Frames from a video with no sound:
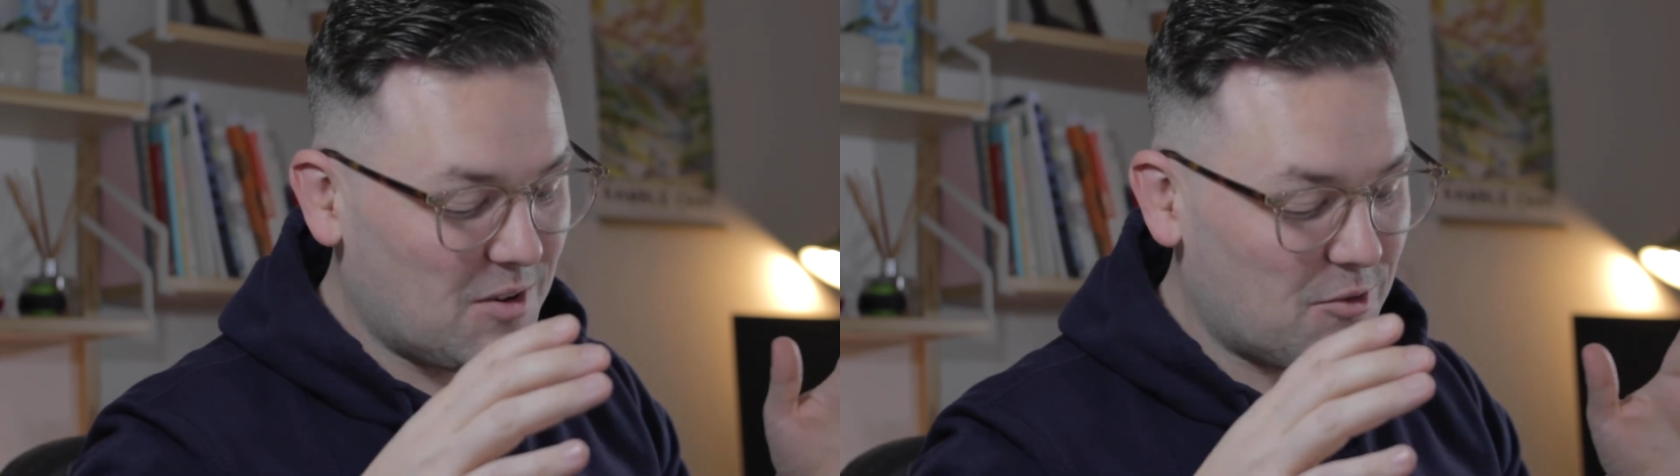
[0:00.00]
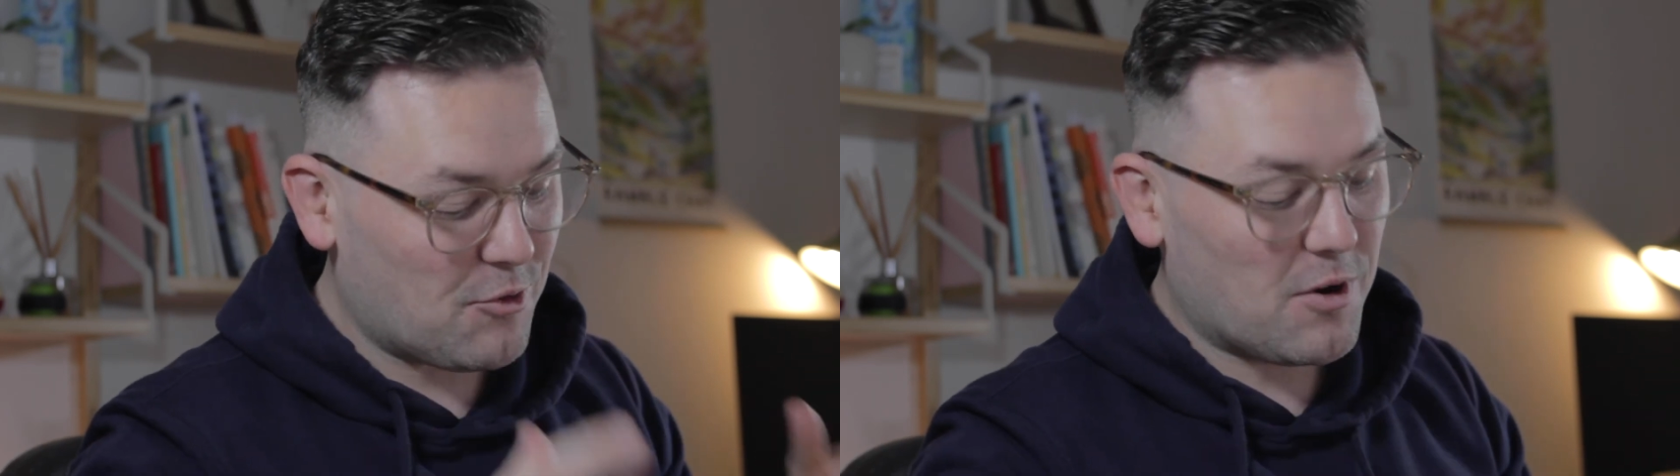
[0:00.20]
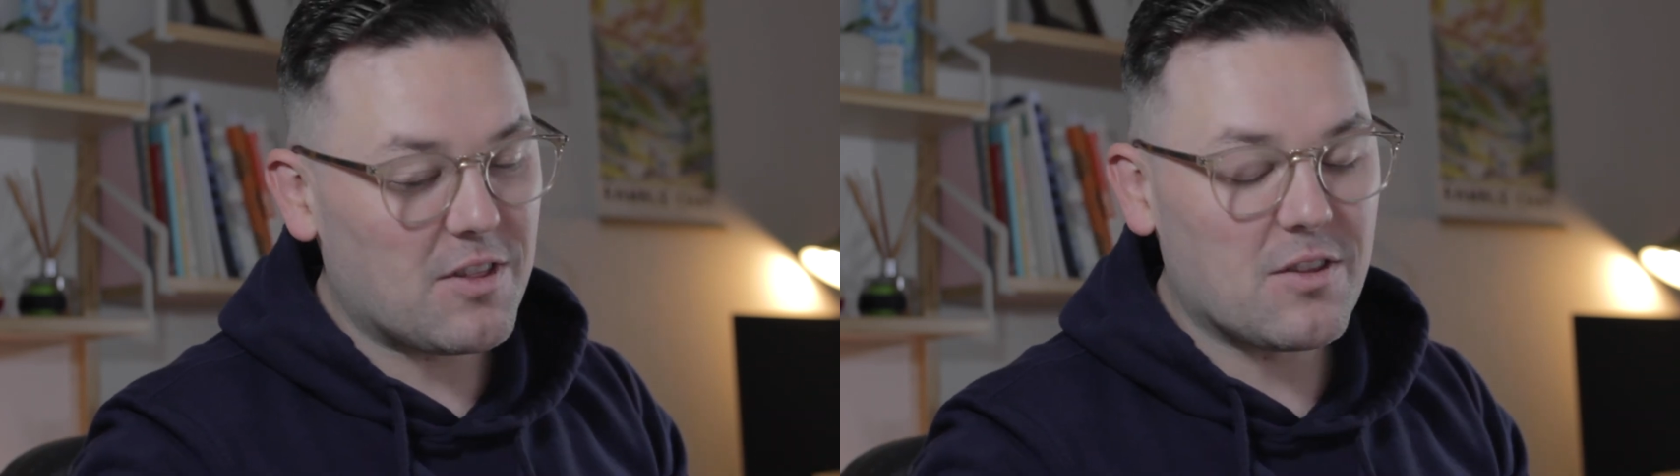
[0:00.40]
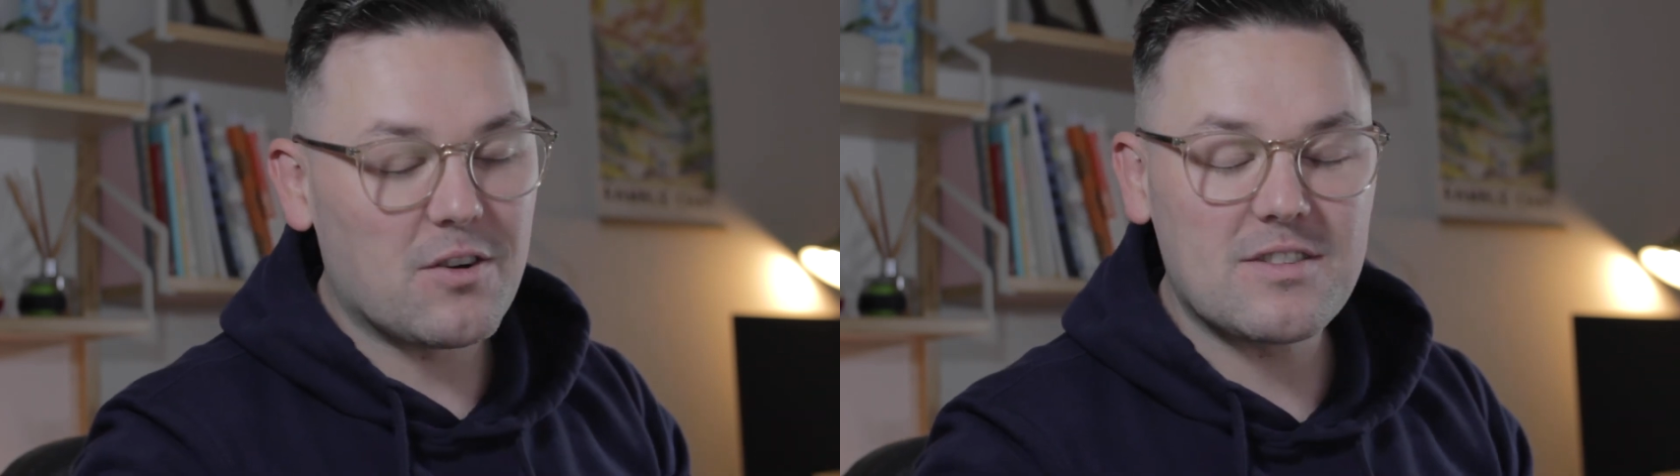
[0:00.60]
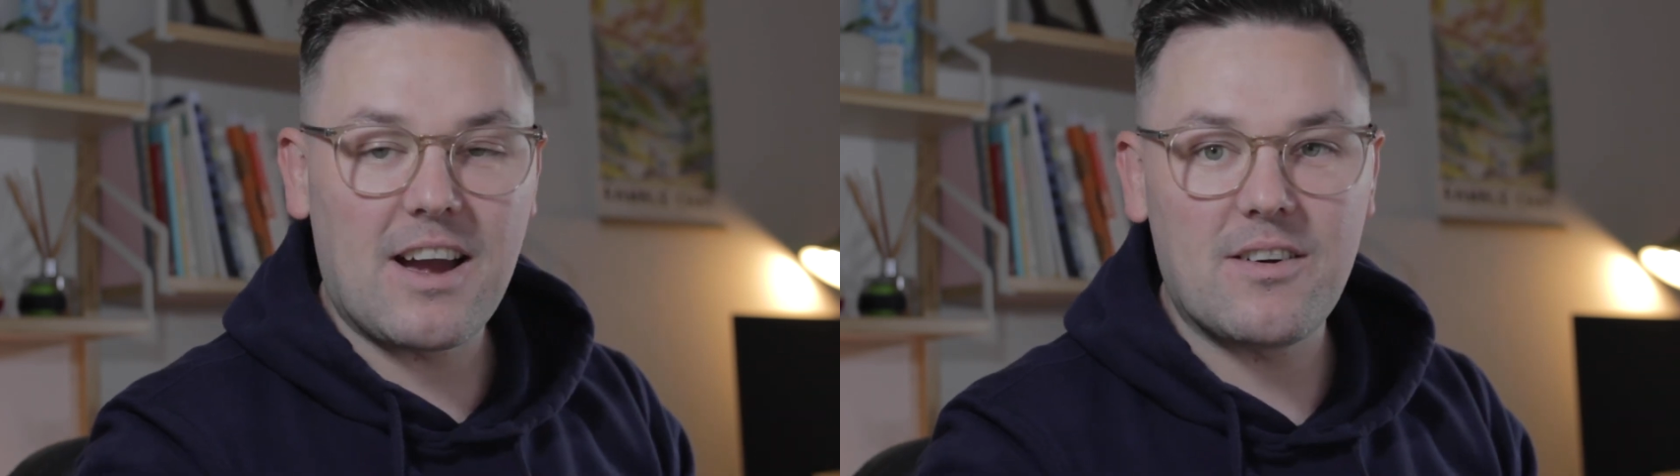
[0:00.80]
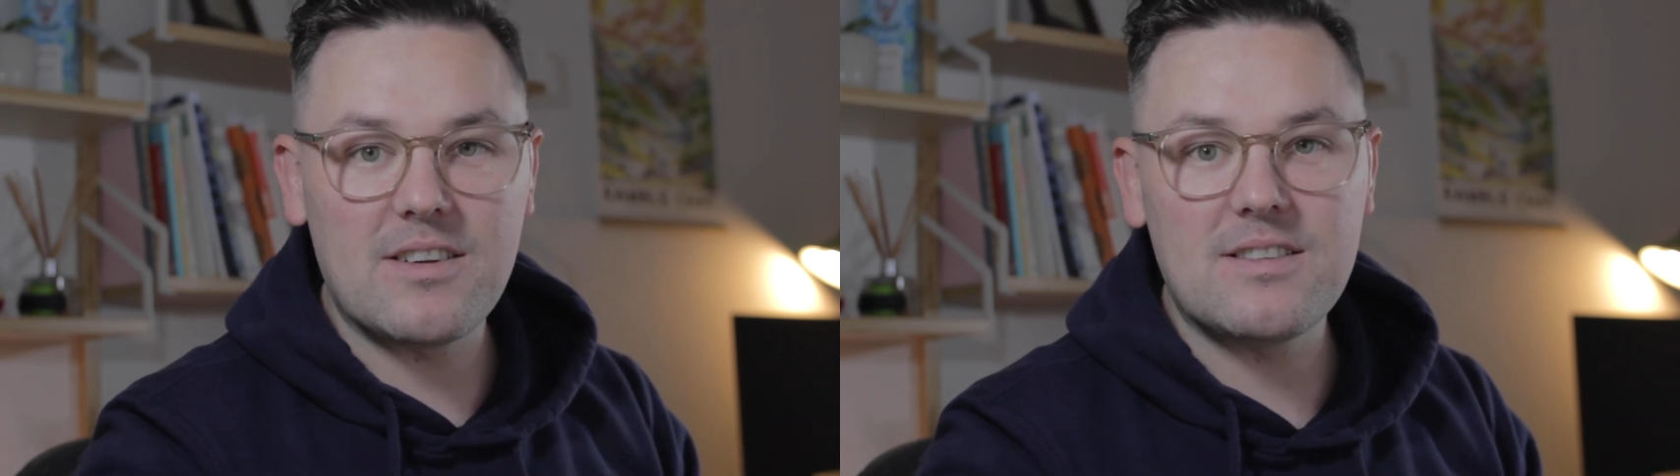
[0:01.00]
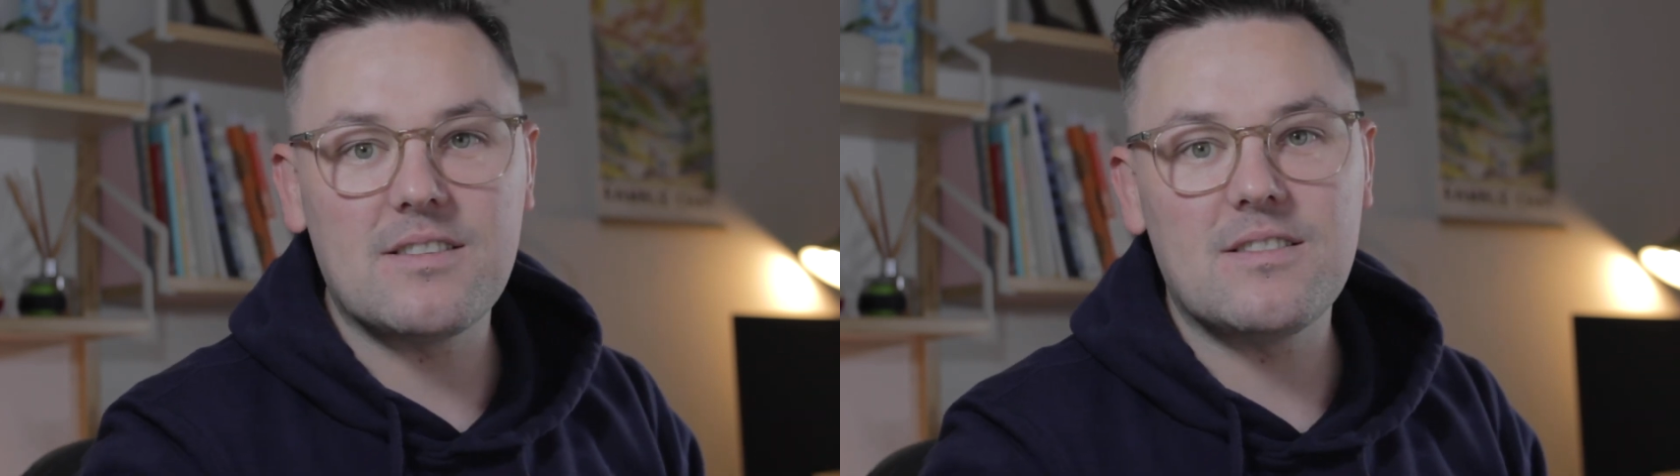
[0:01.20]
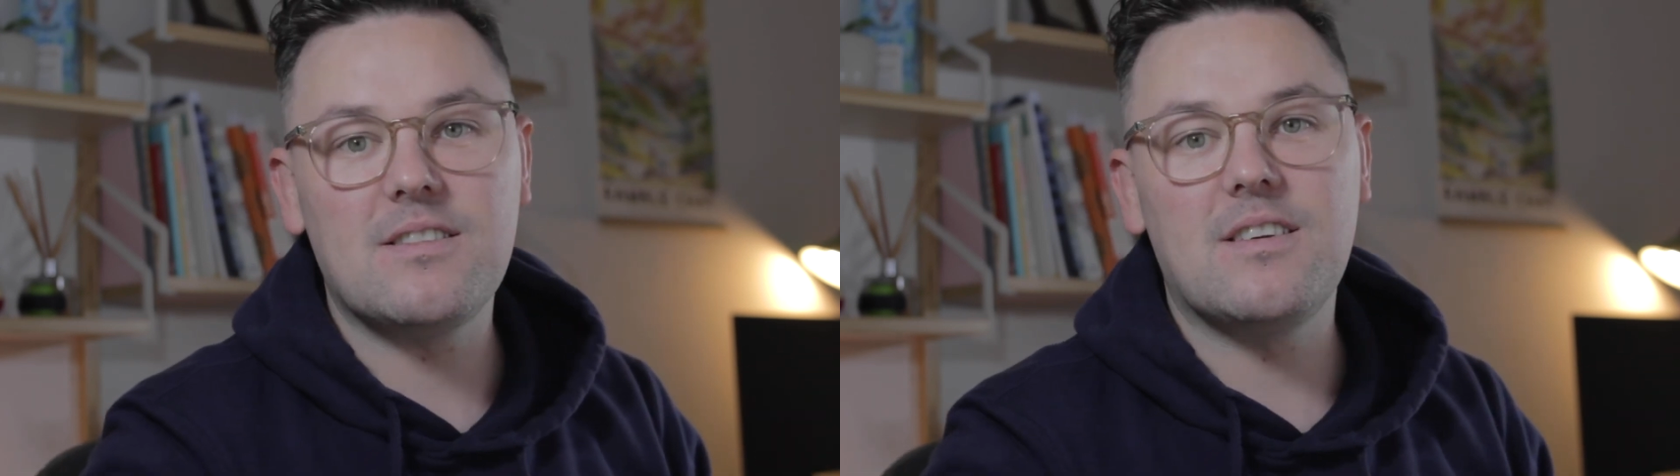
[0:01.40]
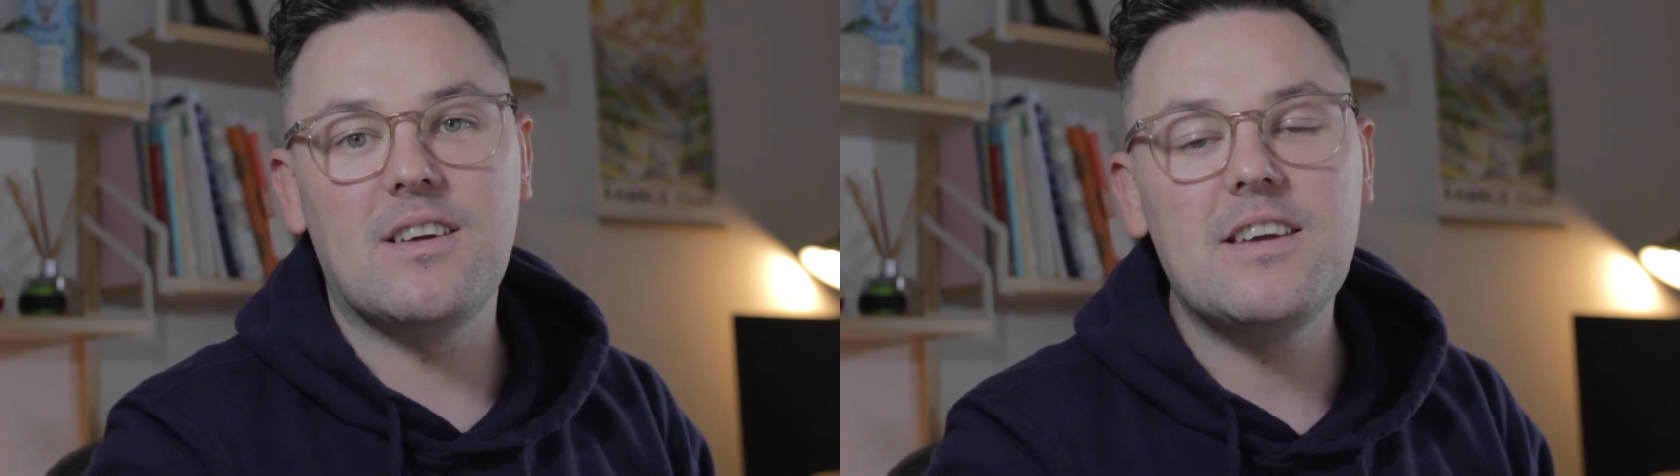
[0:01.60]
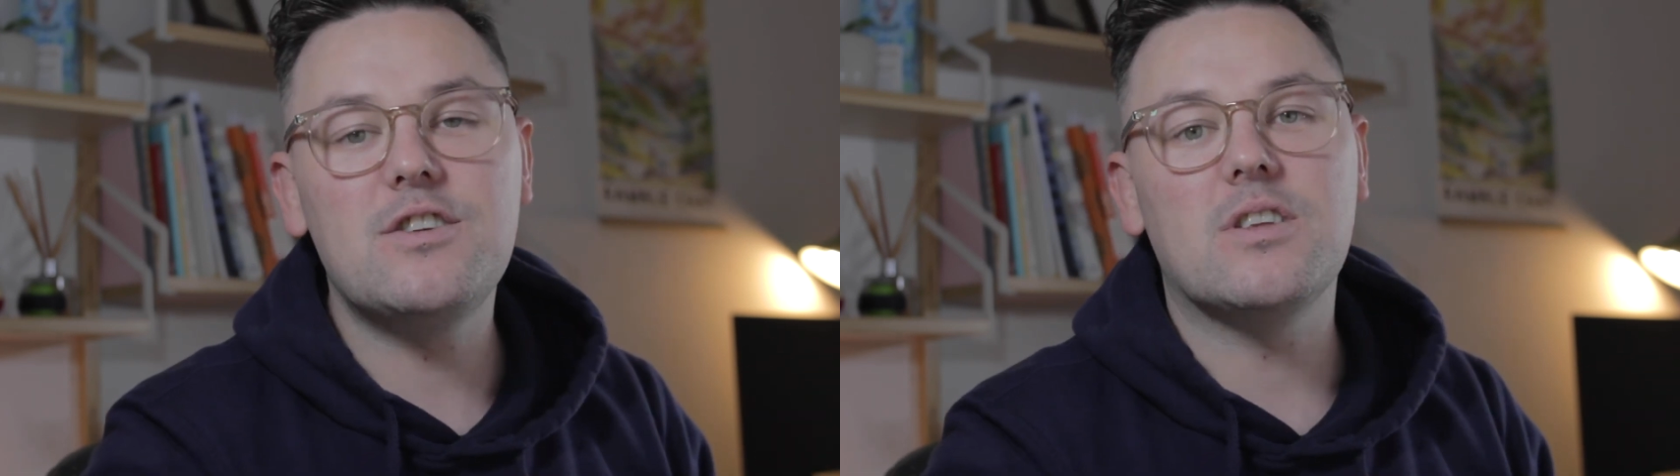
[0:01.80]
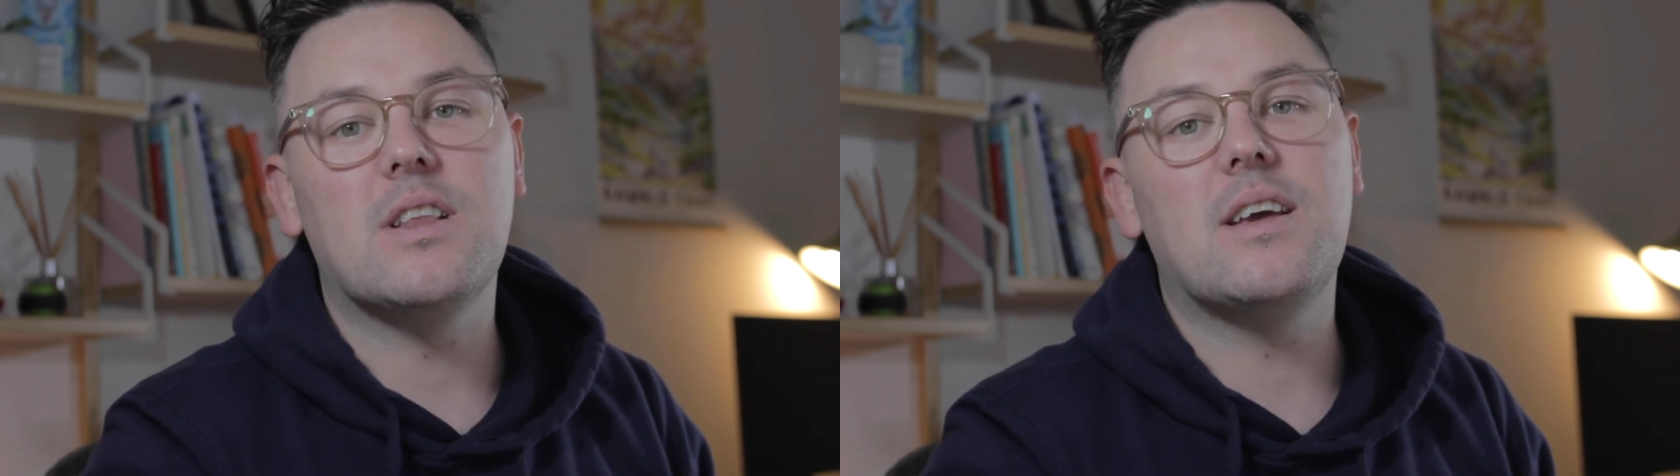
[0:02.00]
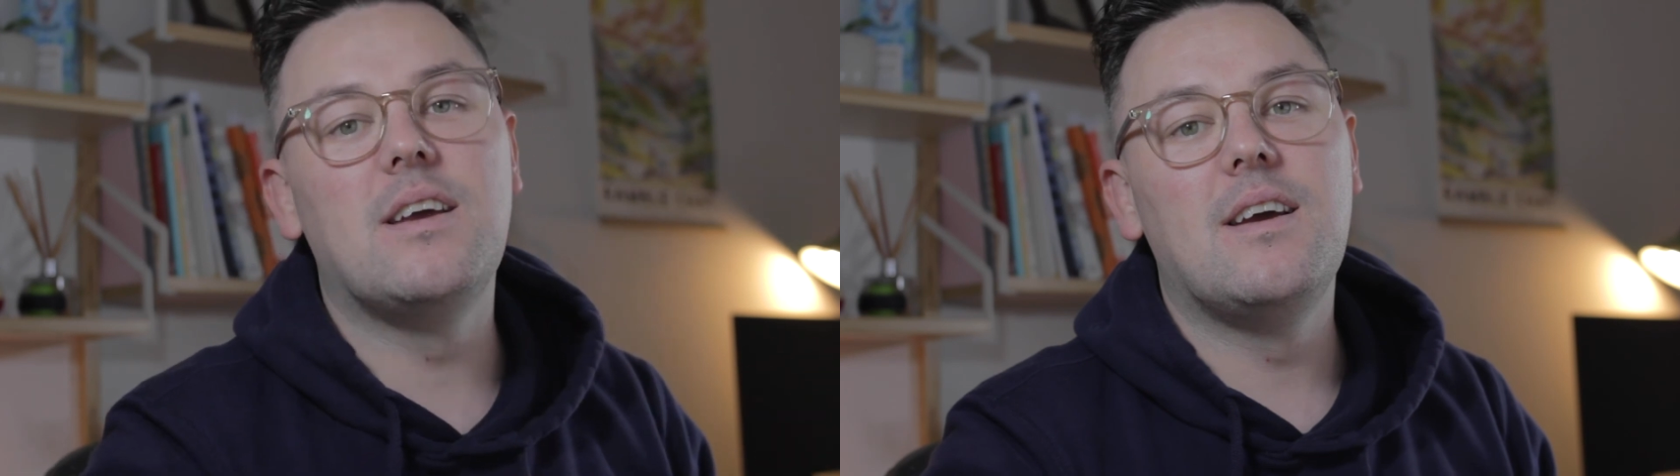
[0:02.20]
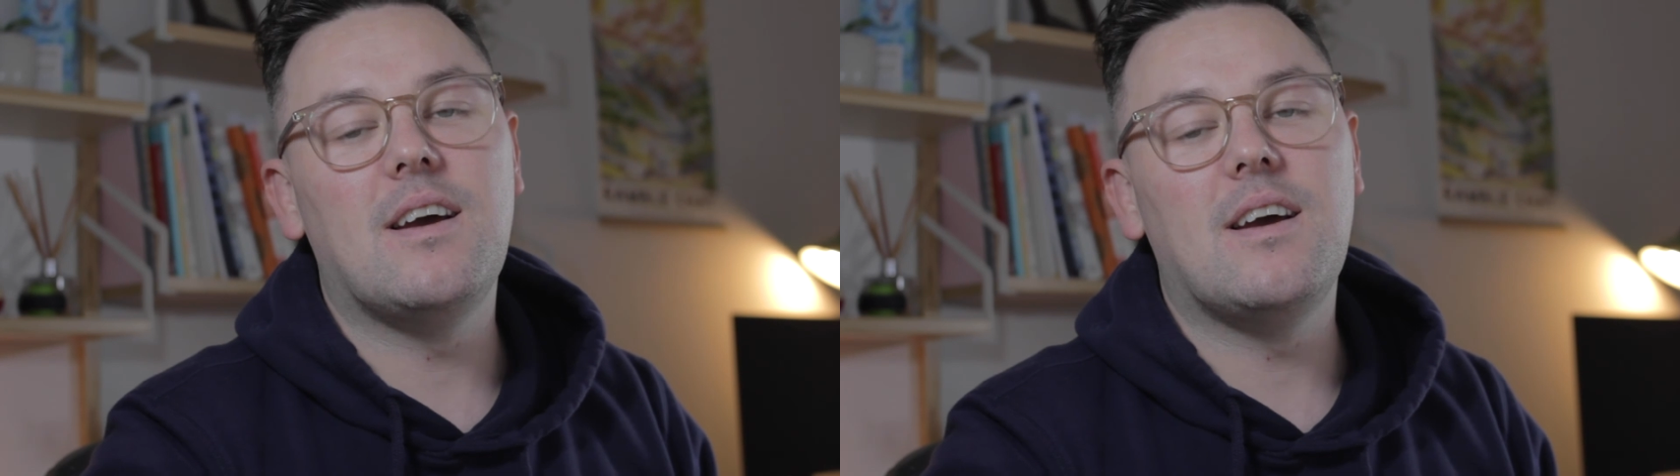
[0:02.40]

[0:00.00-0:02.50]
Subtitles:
drawing those characters initially